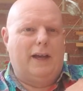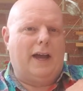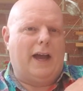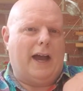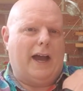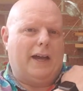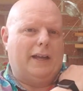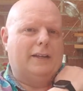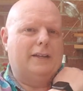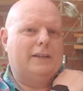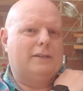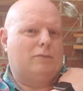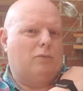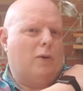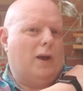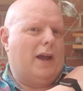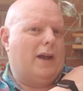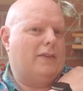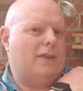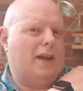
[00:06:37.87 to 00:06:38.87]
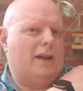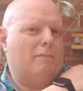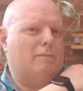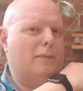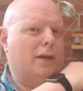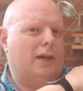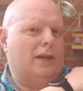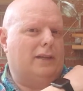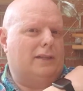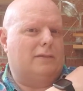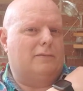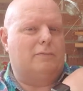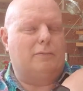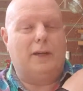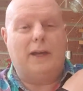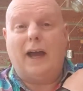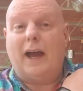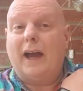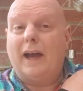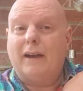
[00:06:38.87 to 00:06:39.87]
and where they meet
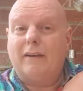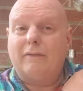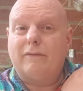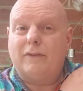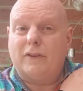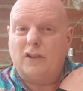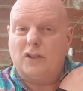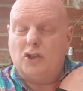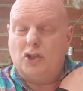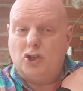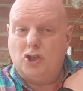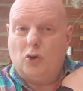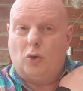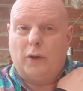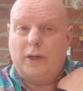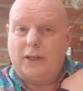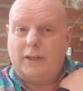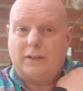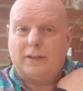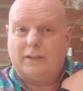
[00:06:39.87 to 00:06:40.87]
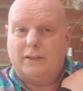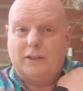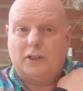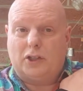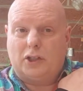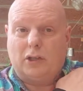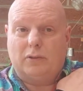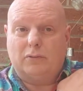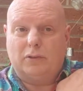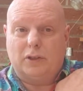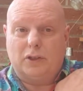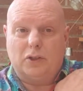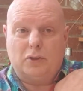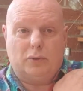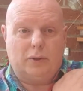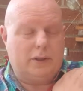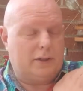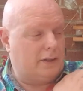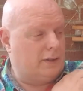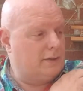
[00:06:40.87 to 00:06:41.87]
we have the joint, the shoulder
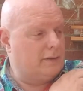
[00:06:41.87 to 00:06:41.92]
joint.